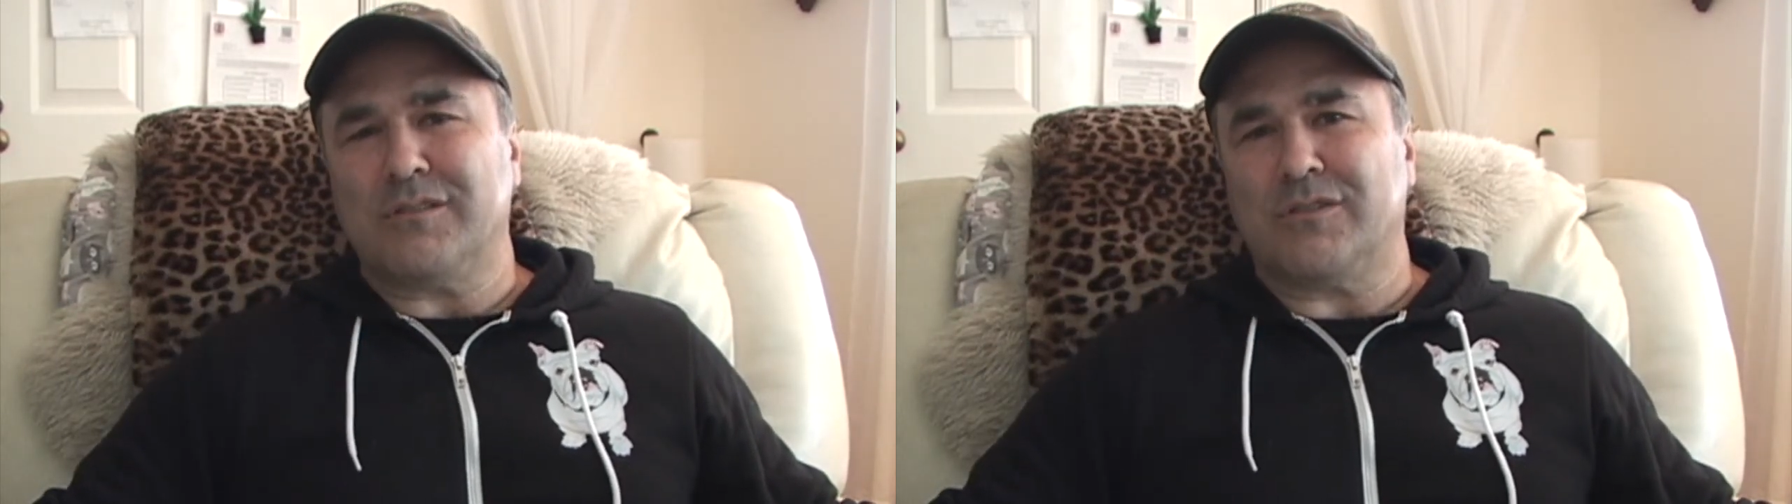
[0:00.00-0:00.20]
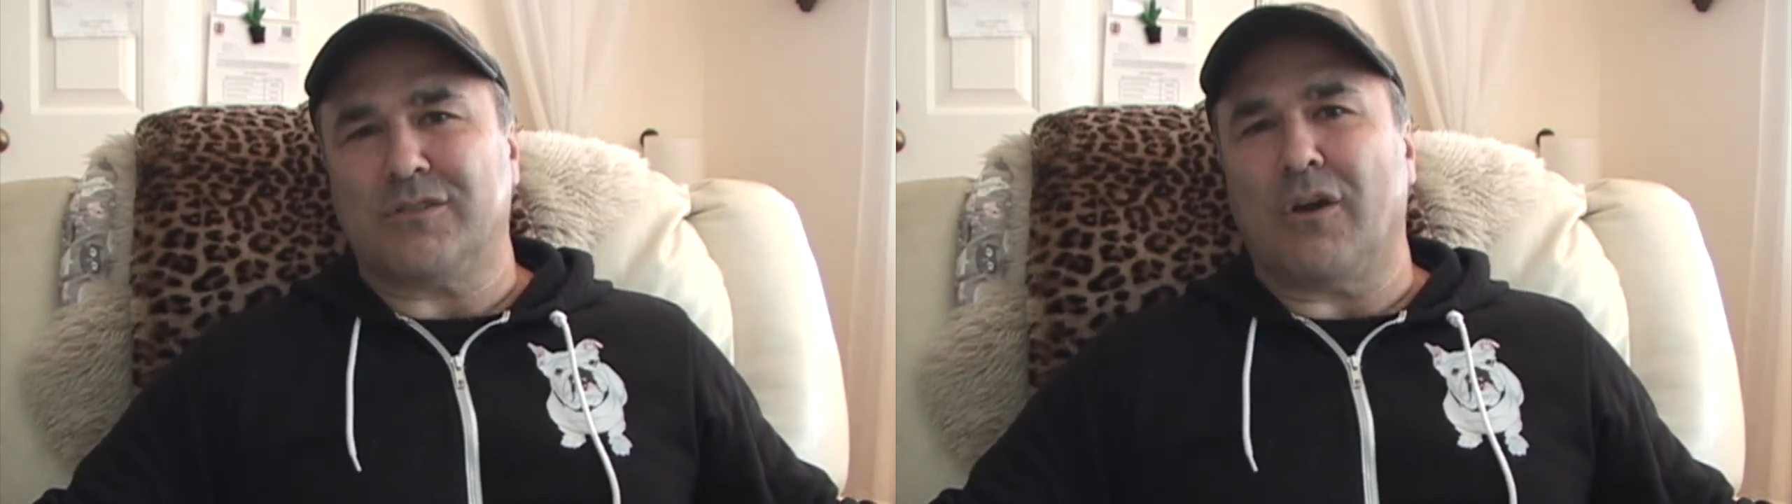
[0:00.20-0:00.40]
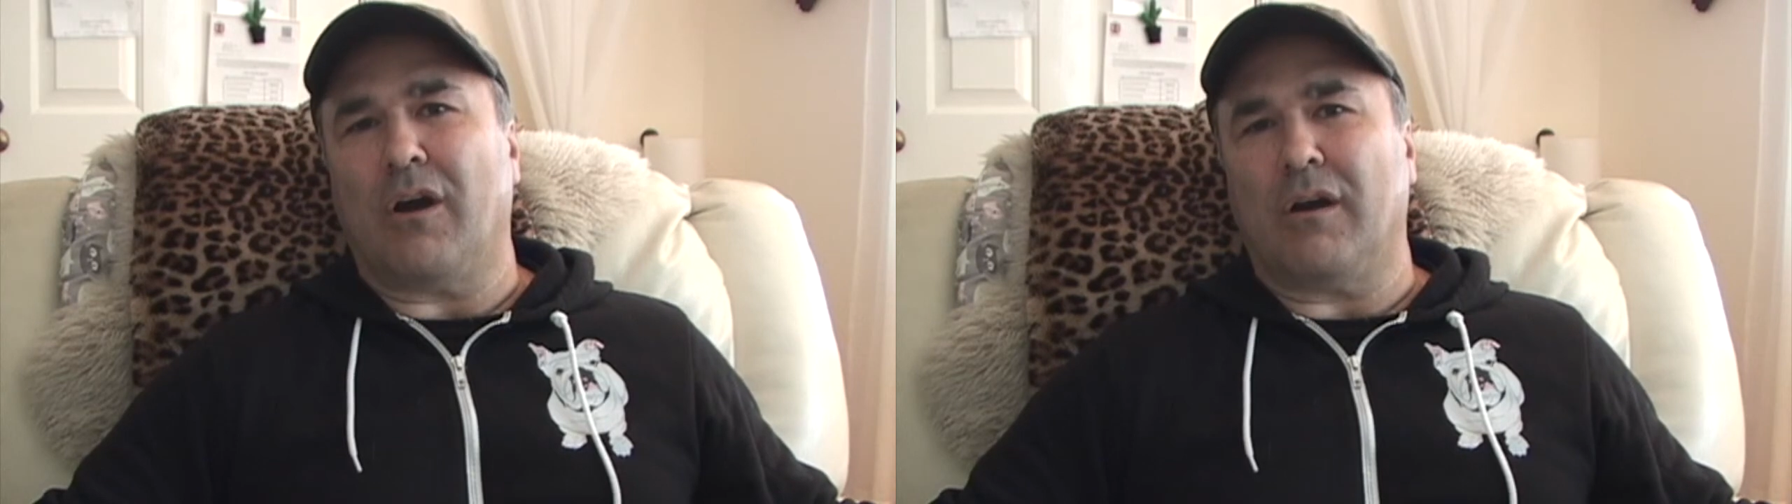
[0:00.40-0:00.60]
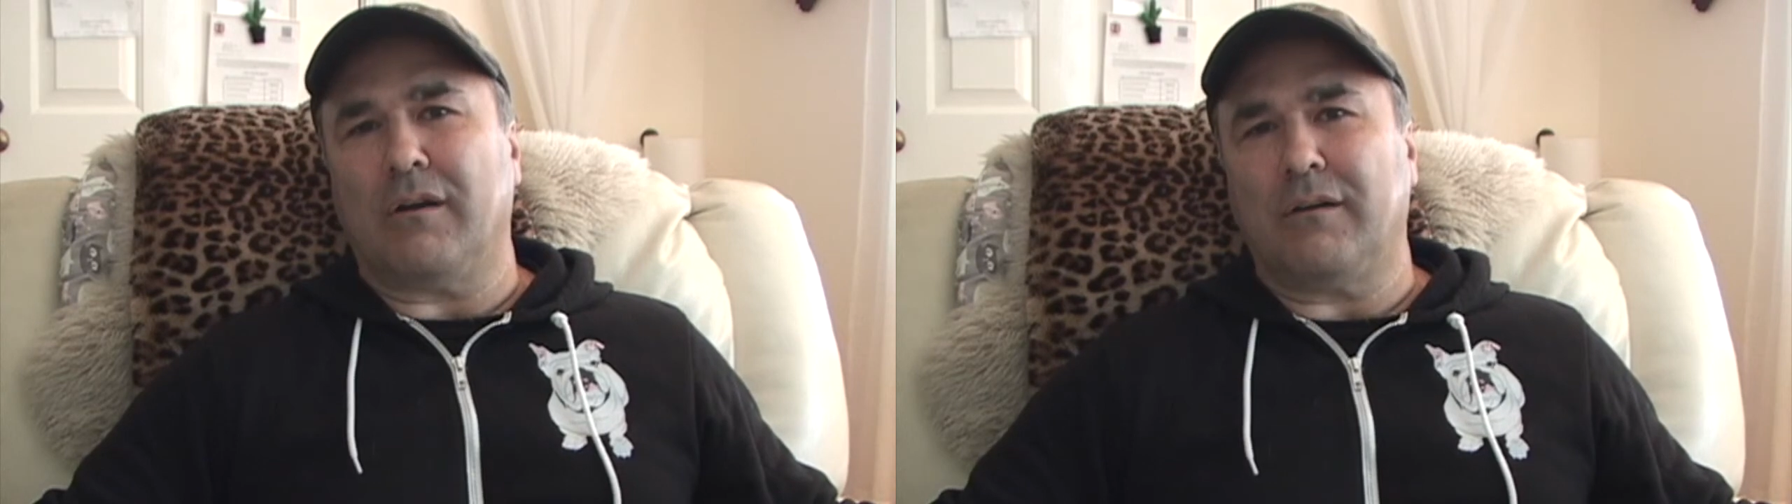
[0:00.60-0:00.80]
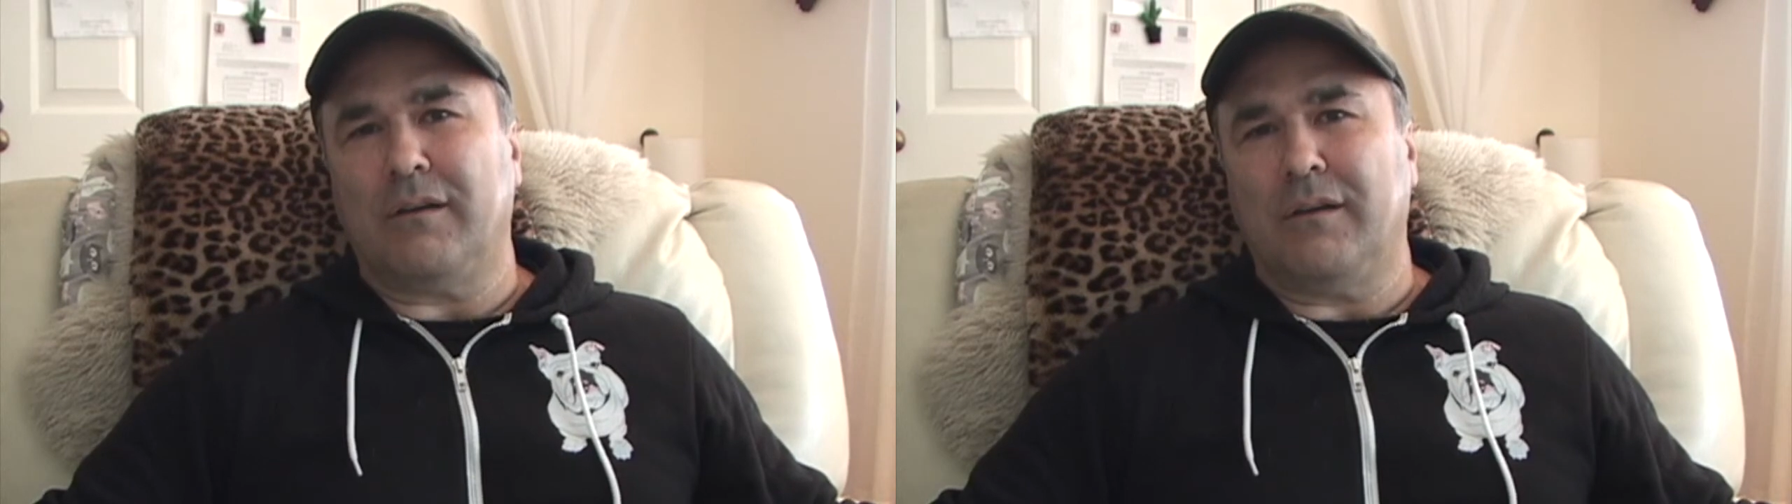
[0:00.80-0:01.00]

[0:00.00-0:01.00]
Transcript: the star.